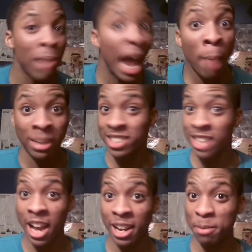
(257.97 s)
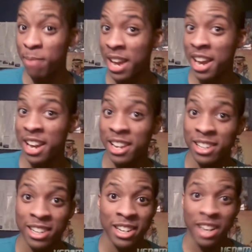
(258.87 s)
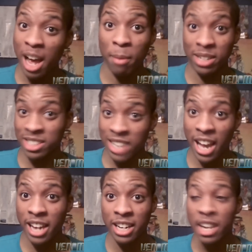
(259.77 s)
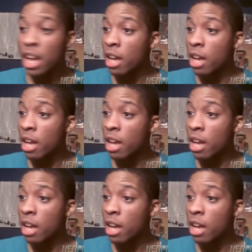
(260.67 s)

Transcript: But I'm excited, man. I'm excited.